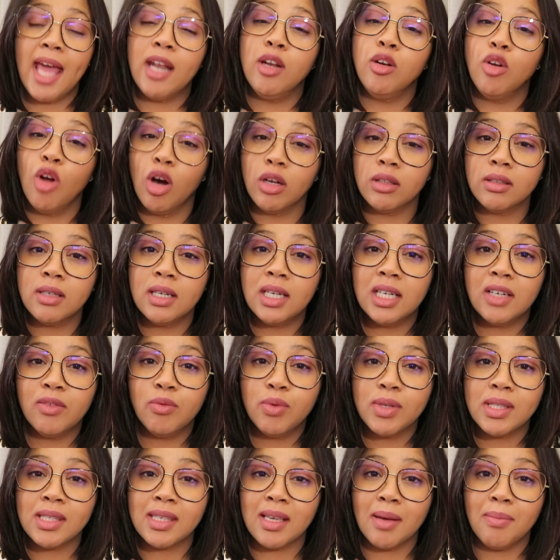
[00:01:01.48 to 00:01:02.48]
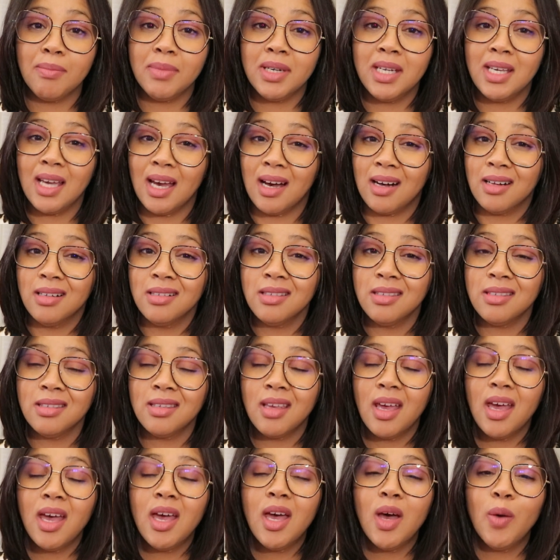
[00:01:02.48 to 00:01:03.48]
and not to live with somebody else
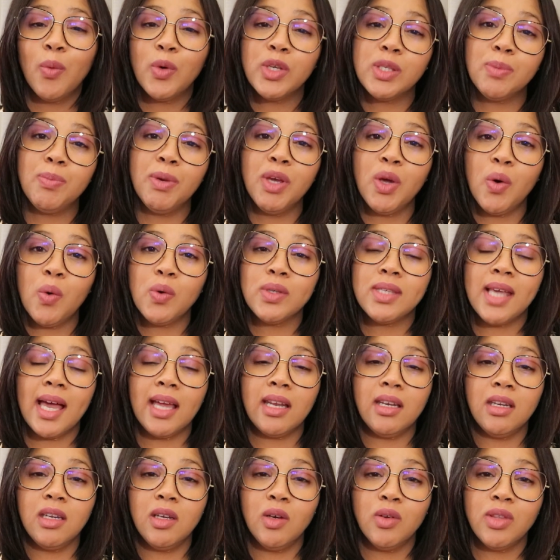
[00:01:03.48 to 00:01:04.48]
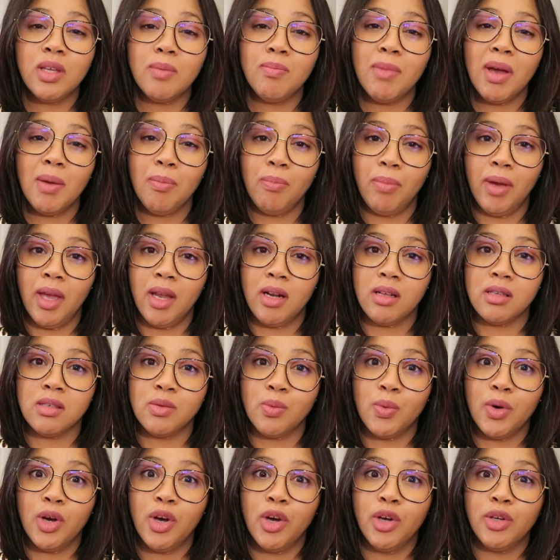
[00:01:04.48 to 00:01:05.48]
was because I knew that my parents
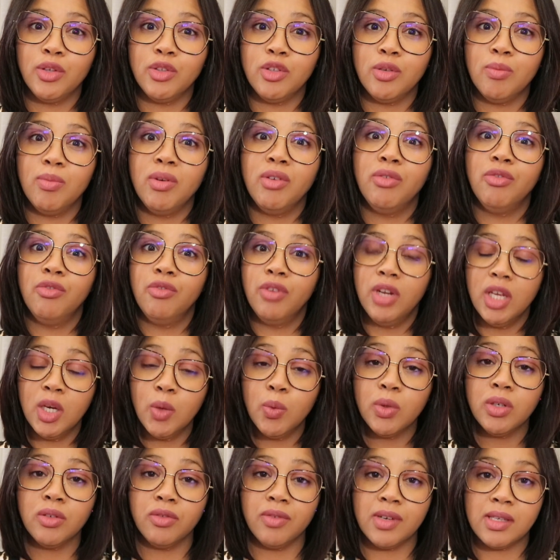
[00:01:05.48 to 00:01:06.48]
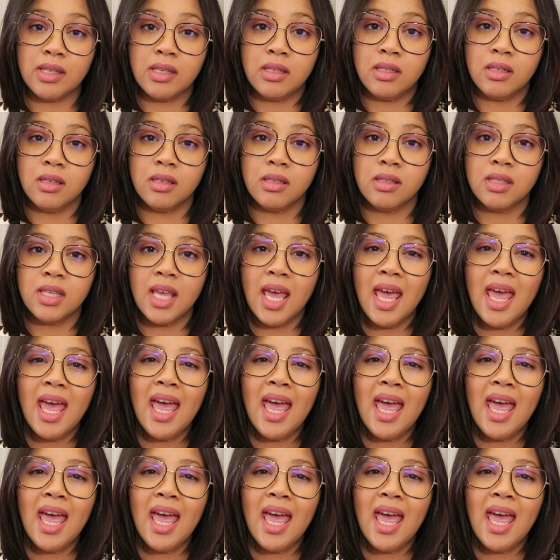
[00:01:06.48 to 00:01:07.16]
were going to be frequent visitors,